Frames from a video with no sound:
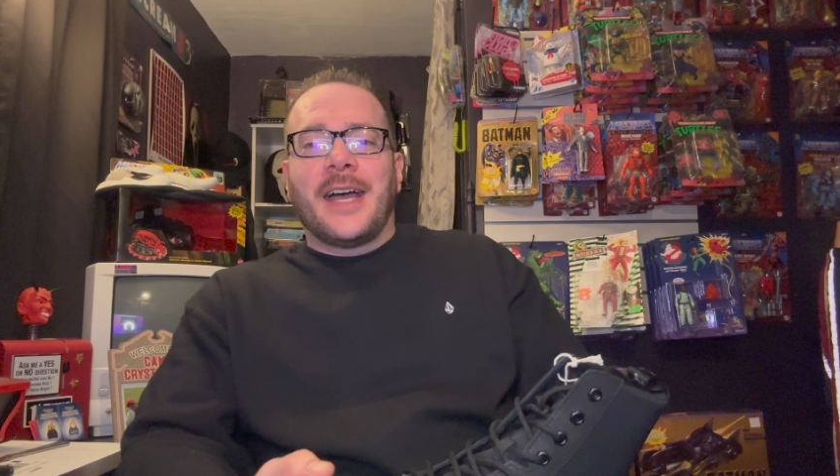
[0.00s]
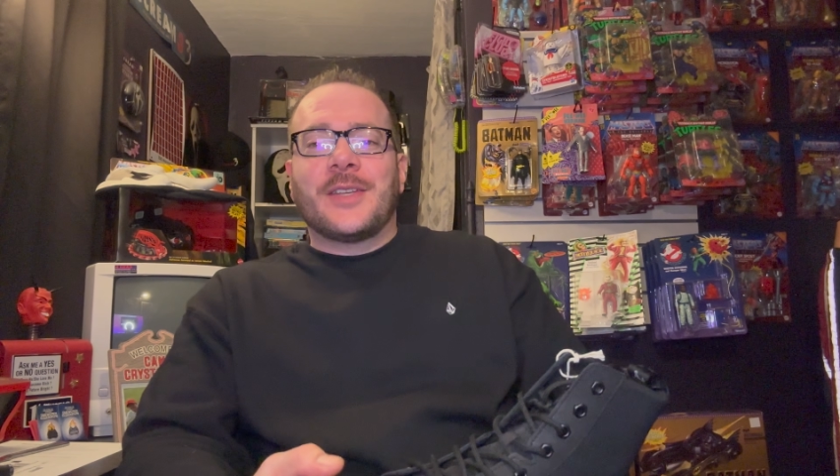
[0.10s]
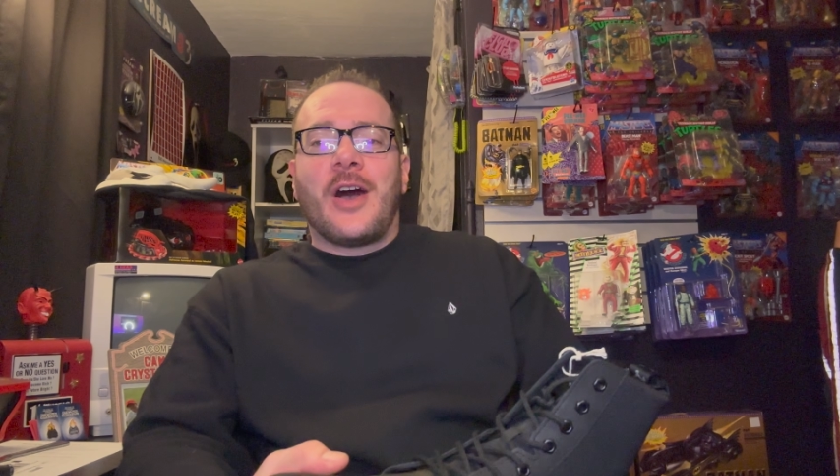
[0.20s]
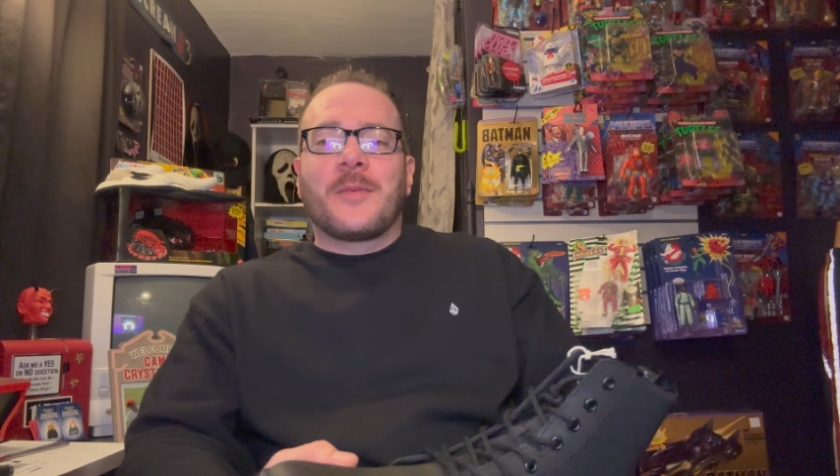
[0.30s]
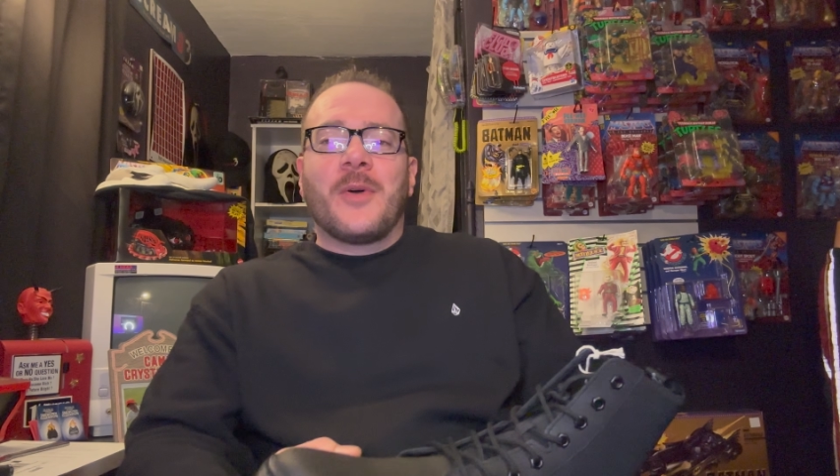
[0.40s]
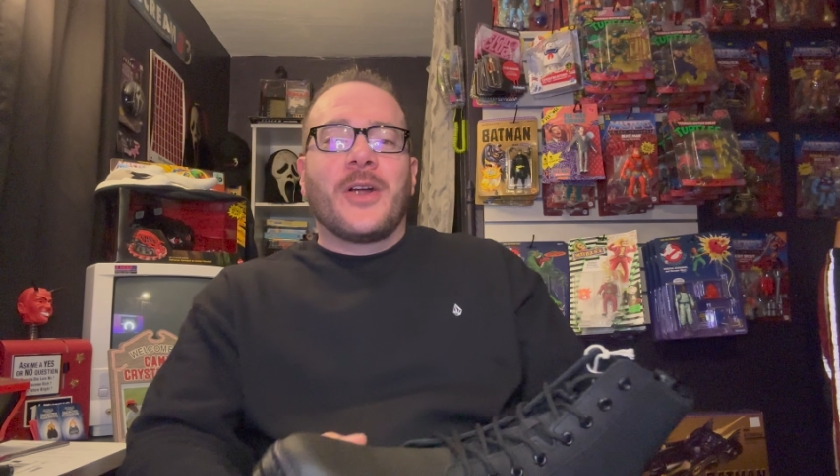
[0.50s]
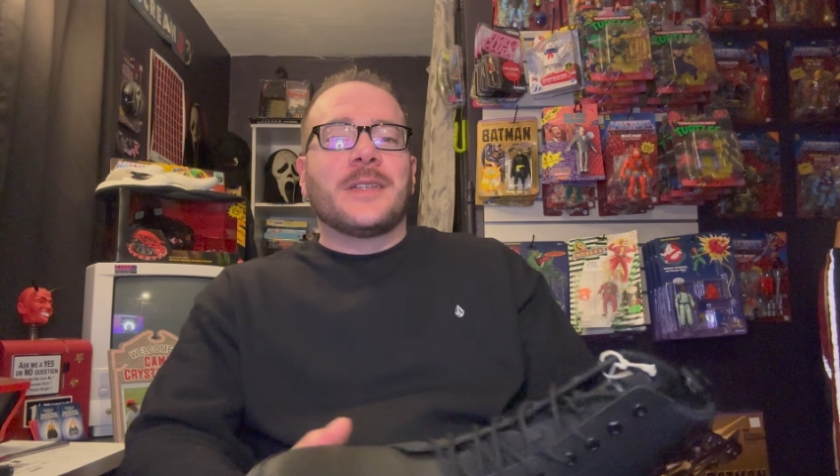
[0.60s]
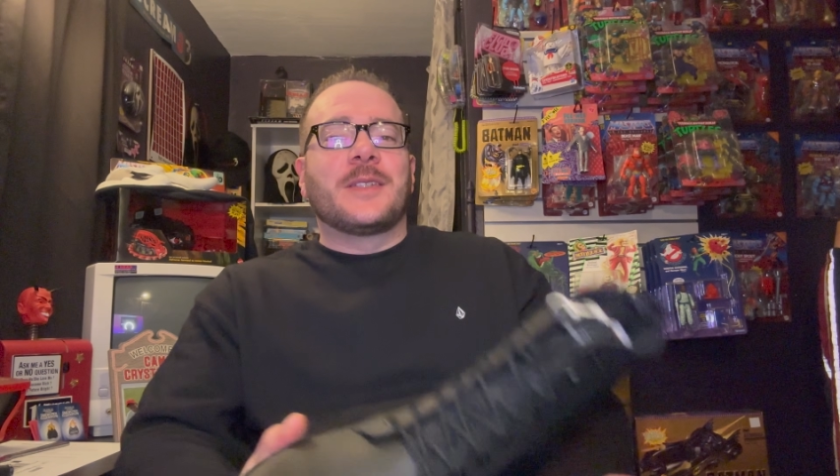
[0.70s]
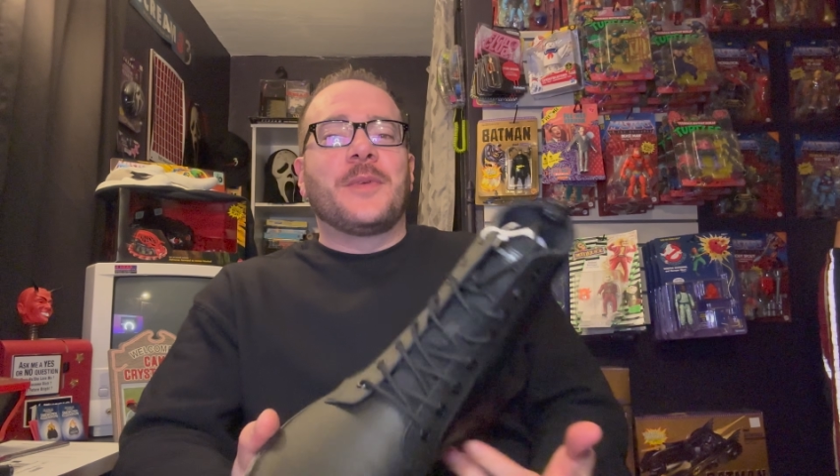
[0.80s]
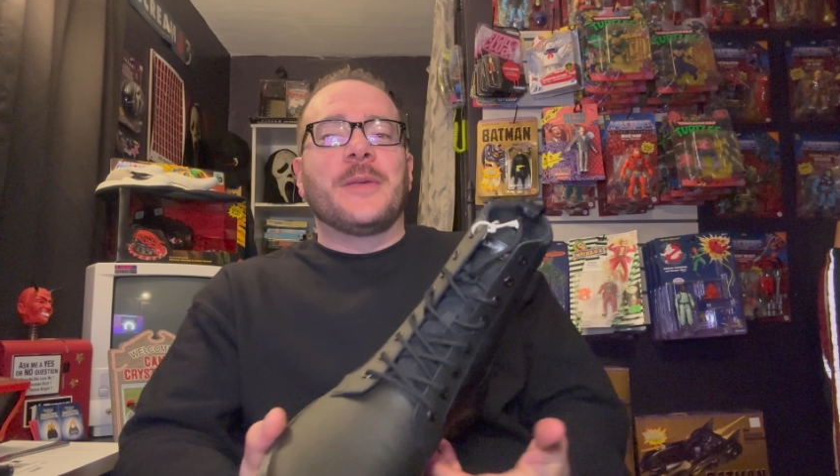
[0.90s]
Doc Martens,
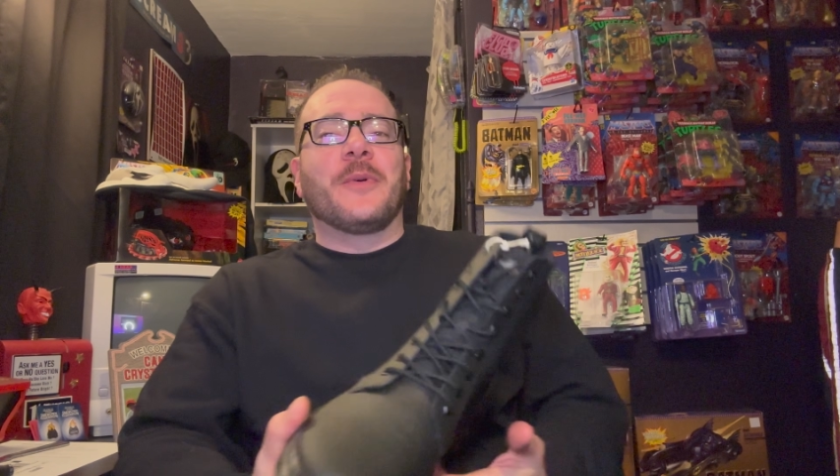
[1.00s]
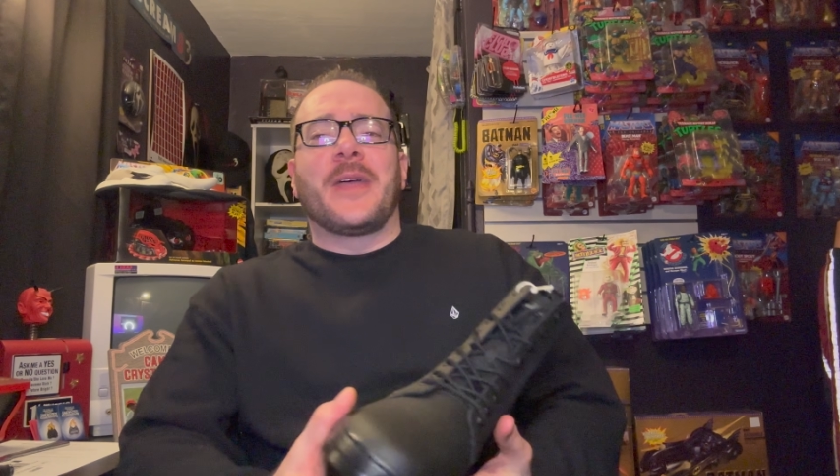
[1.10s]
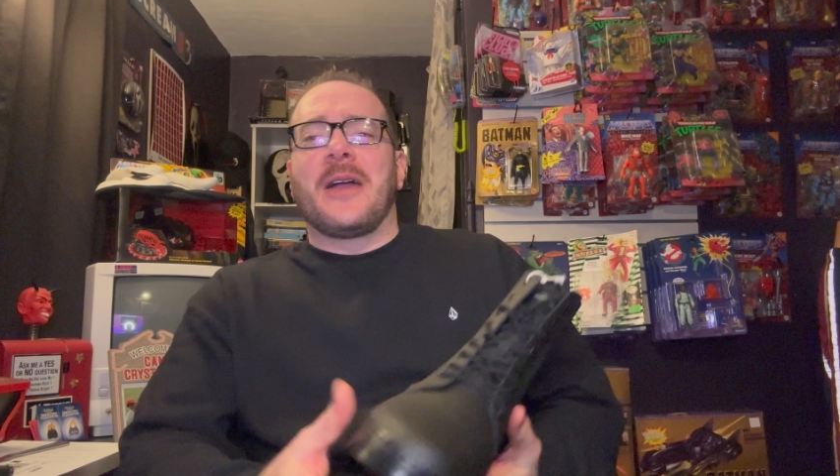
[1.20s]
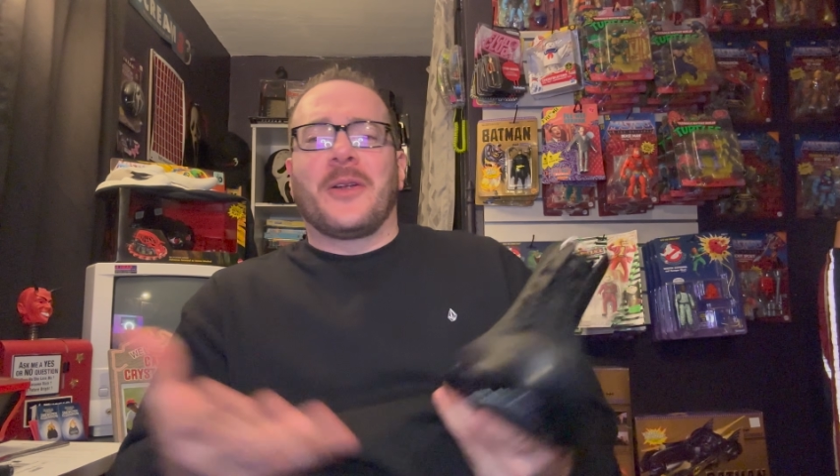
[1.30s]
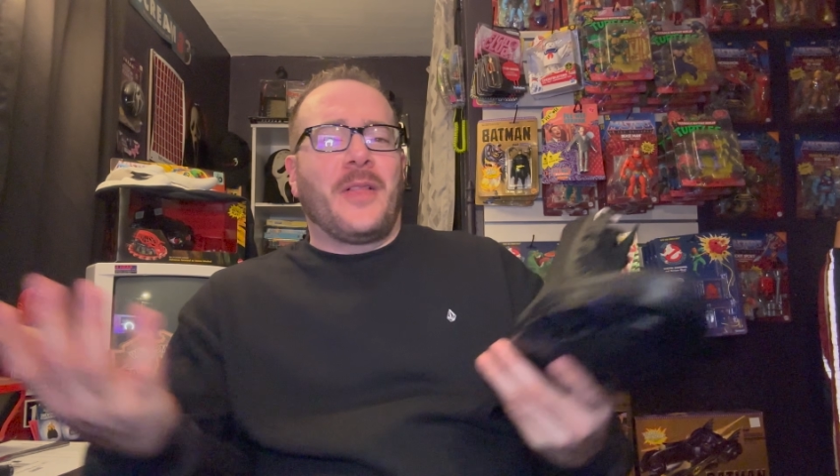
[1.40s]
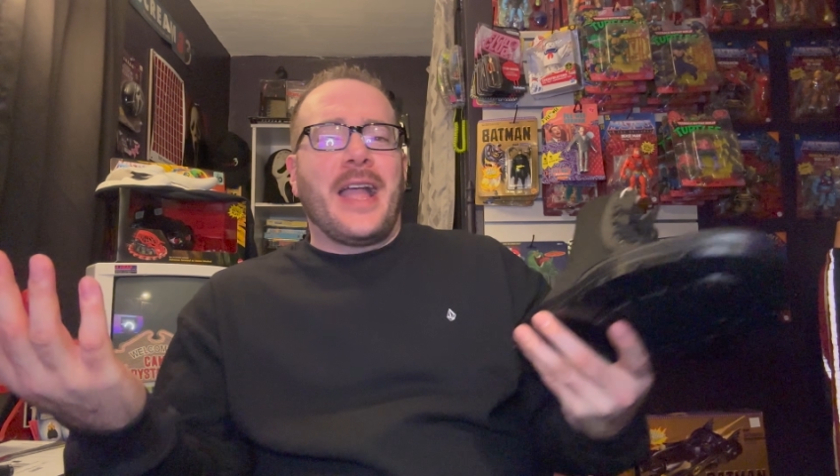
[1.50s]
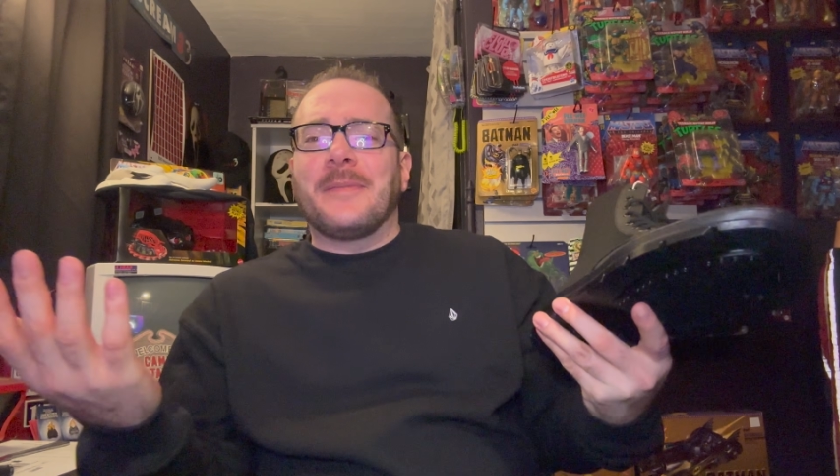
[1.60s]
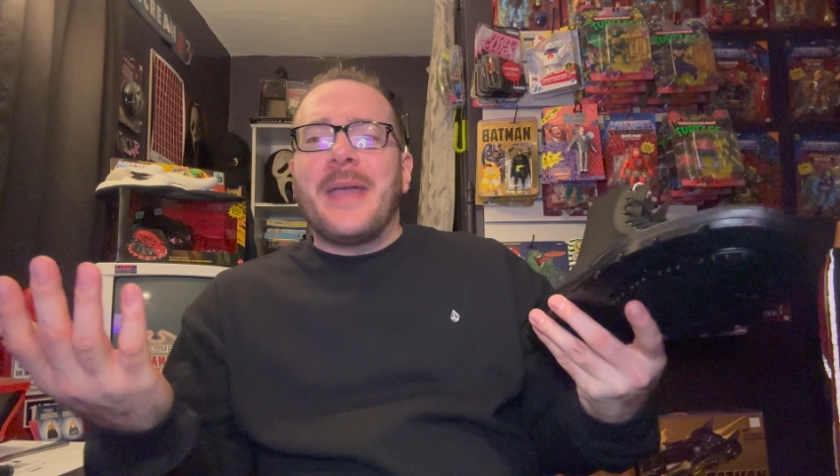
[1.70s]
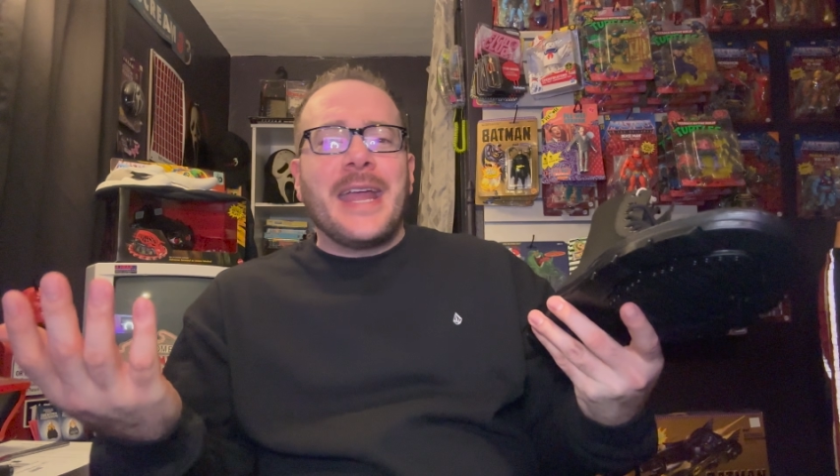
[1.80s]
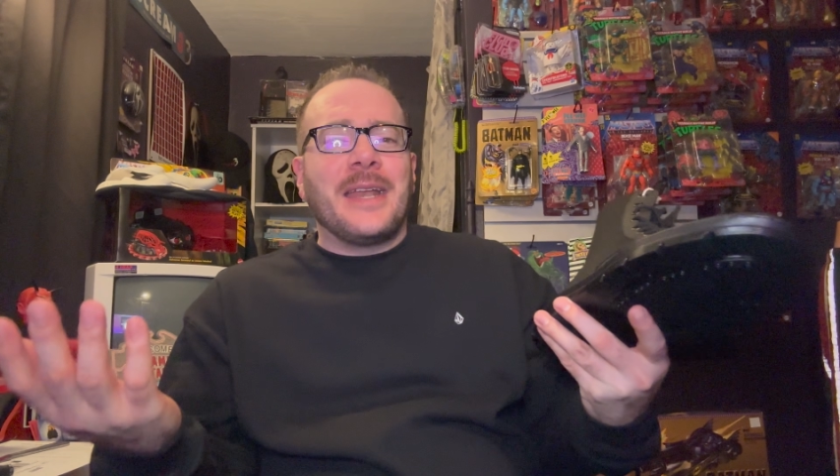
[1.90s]
the people there are like,
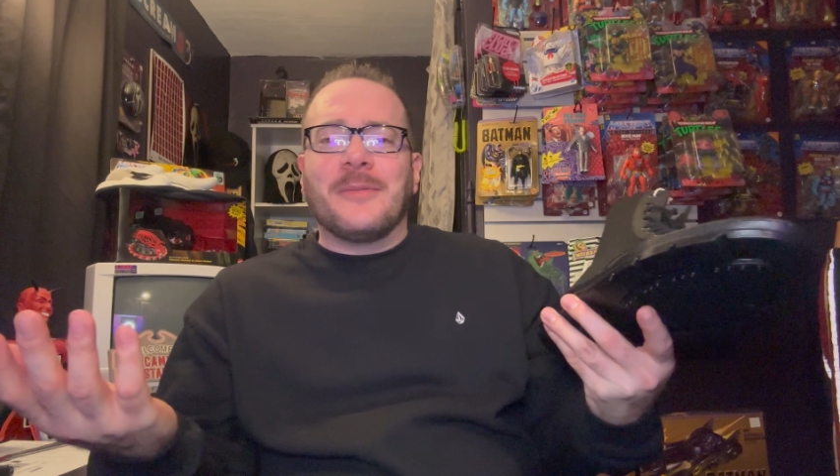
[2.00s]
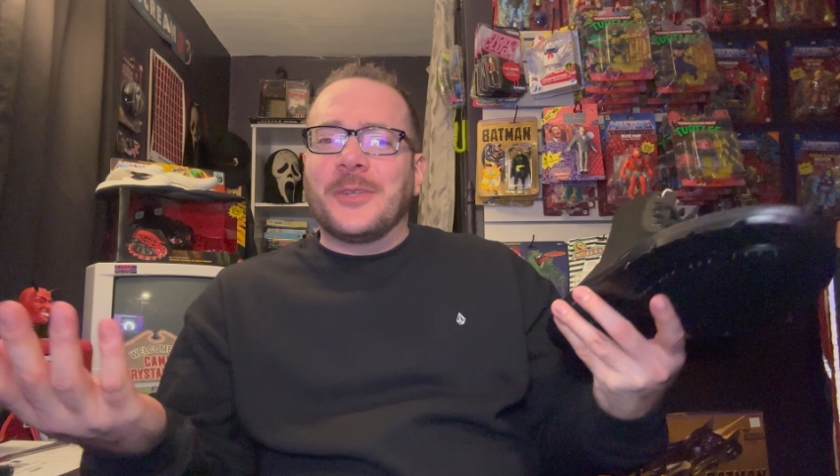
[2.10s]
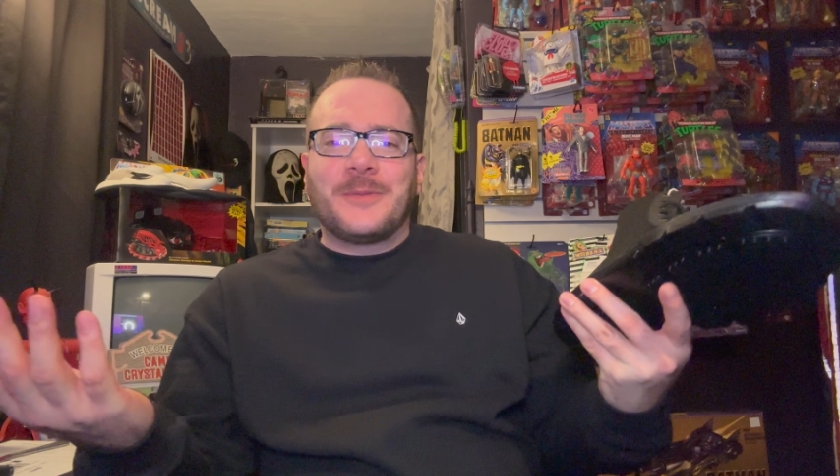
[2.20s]
man,